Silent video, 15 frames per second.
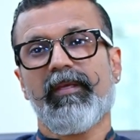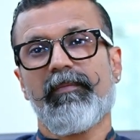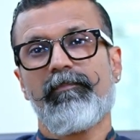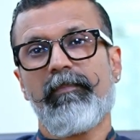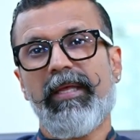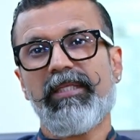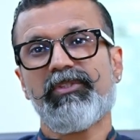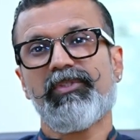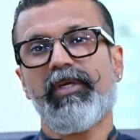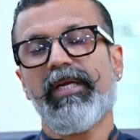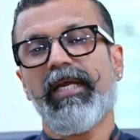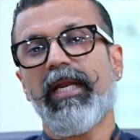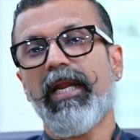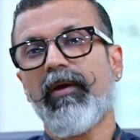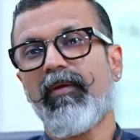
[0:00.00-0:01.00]
menstrual
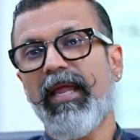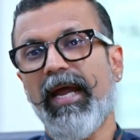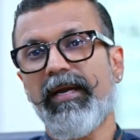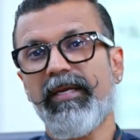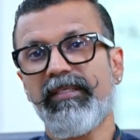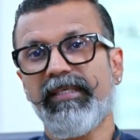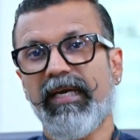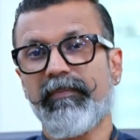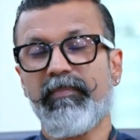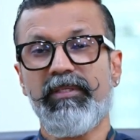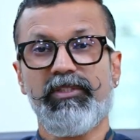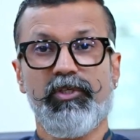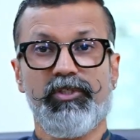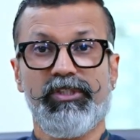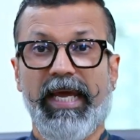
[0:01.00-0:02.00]
irregularities, that
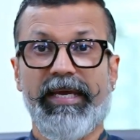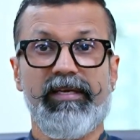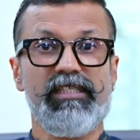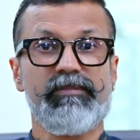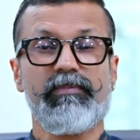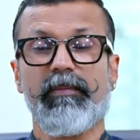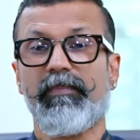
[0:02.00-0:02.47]
means your cycles